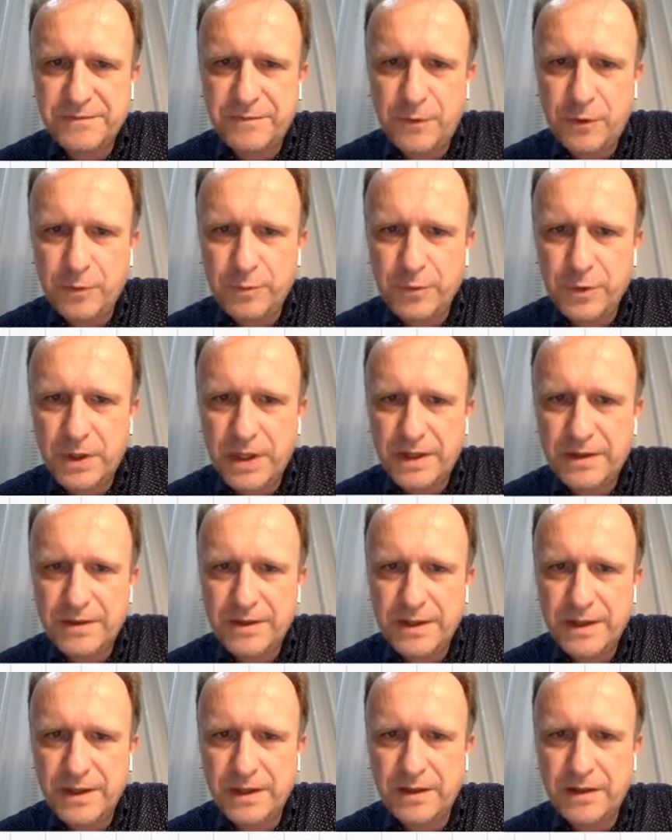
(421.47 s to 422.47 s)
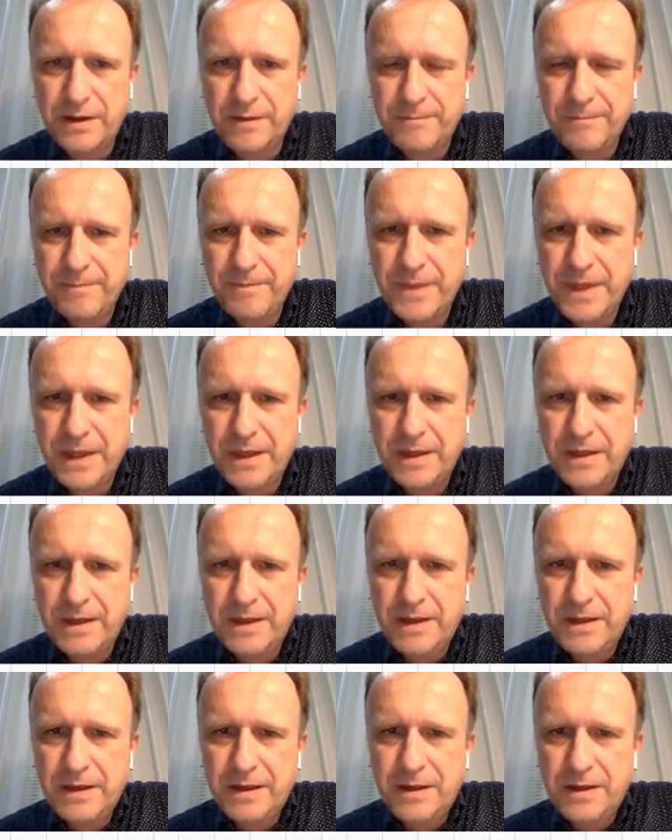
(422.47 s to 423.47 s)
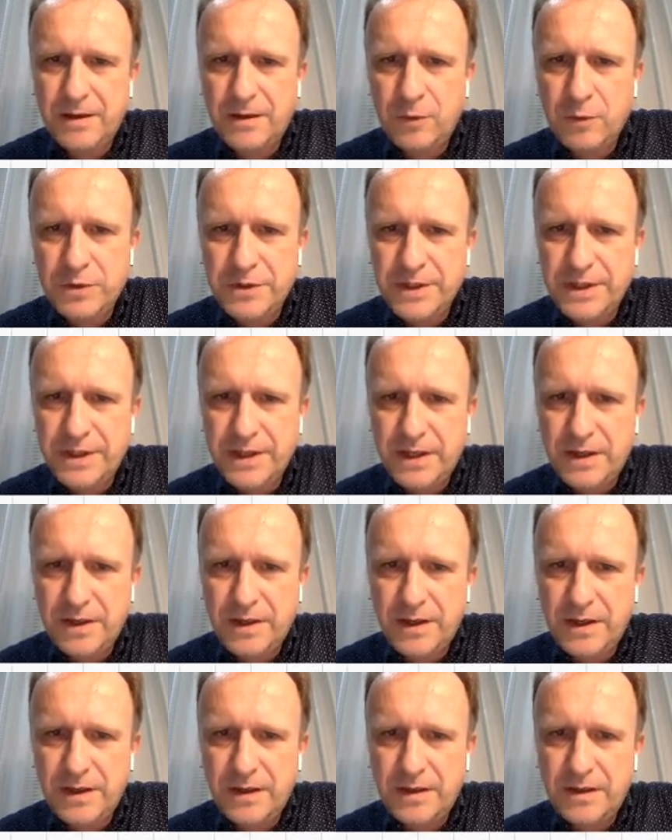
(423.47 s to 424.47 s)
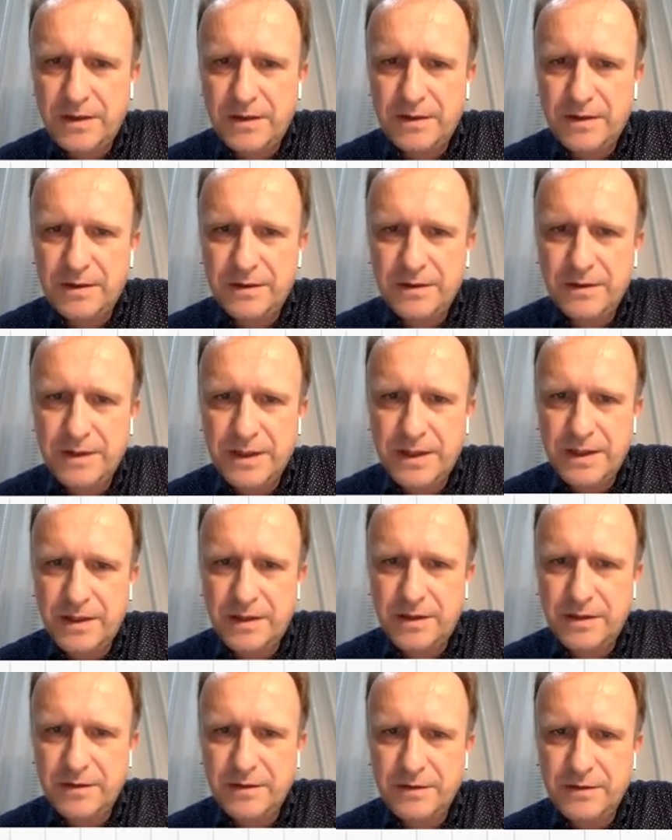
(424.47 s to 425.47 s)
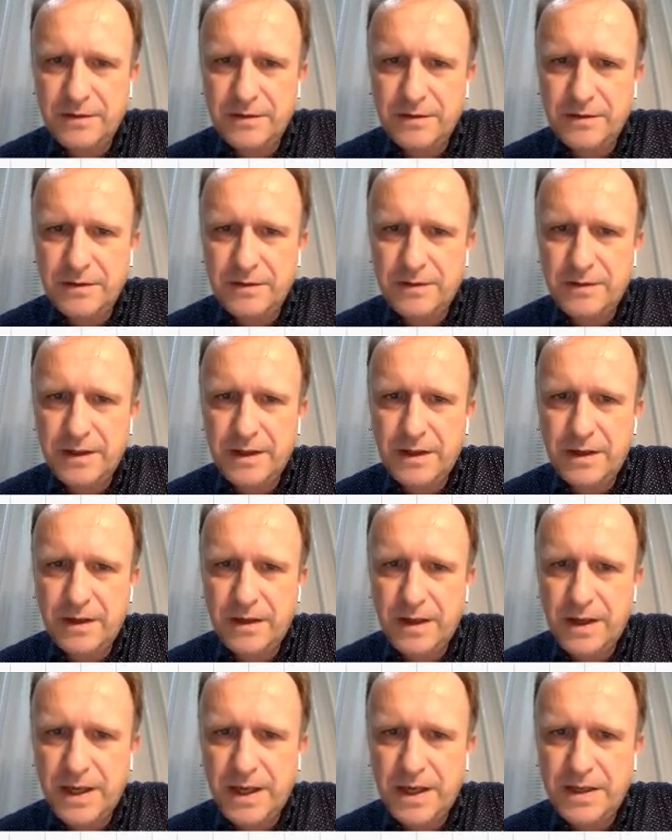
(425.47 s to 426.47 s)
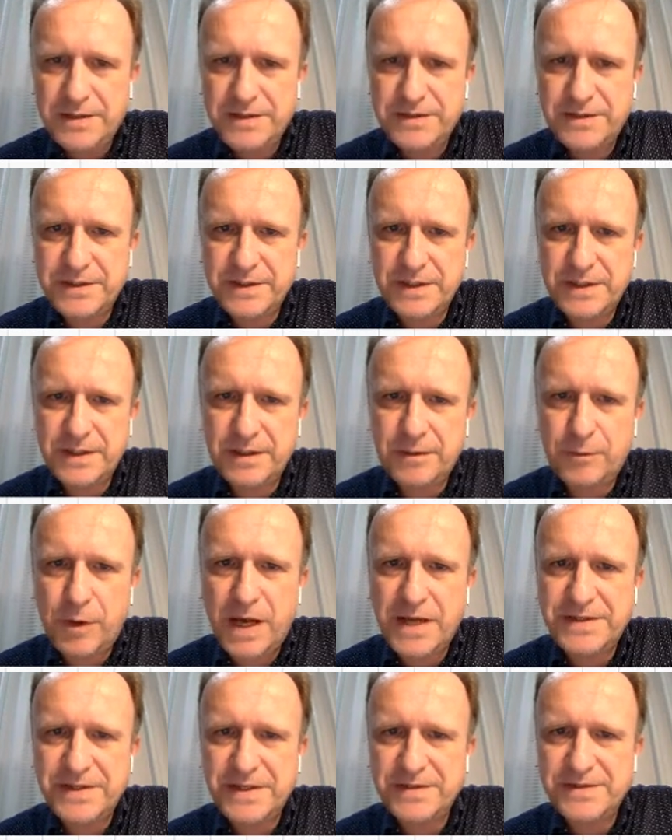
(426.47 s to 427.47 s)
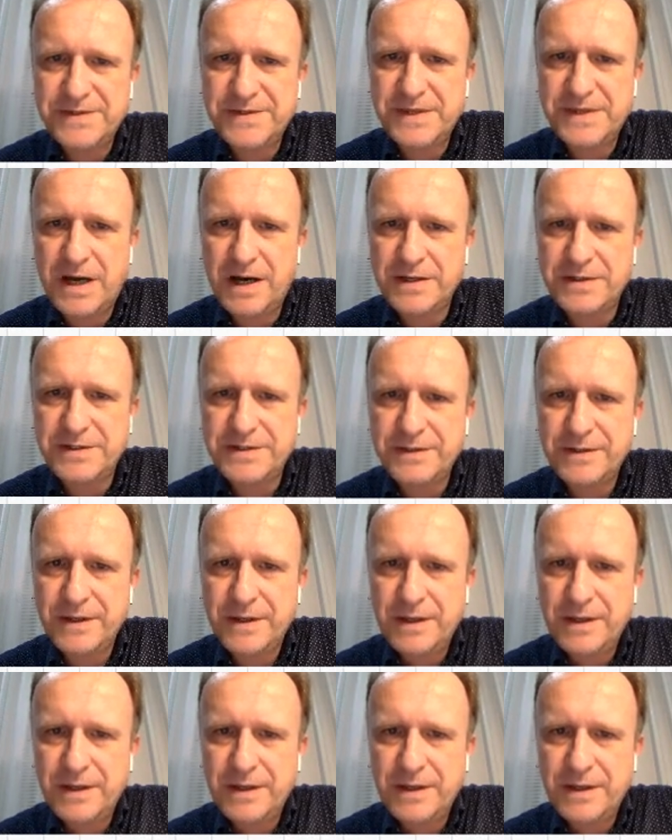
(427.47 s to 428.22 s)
formula here? Look here at the right hand side.